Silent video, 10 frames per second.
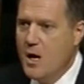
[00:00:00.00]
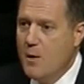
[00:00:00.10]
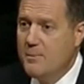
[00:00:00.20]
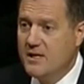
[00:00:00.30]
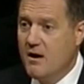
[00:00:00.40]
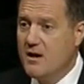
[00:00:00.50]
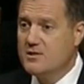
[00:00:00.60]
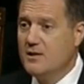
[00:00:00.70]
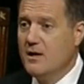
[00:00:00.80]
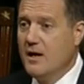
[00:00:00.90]
Because
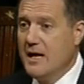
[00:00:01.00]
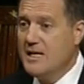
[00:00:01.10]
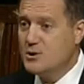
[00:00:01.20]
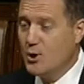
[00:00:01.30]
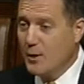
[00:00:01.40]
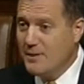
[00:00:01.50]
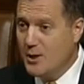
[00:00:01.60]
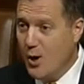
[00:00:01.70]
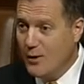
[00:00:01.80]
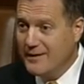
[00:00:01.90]
he's going to be
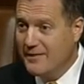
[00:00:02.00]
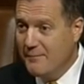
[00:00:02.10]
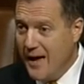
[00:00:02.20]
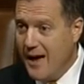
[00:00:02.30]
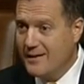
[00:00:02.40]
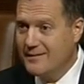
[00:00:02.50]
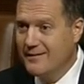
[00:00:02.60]
calling them back.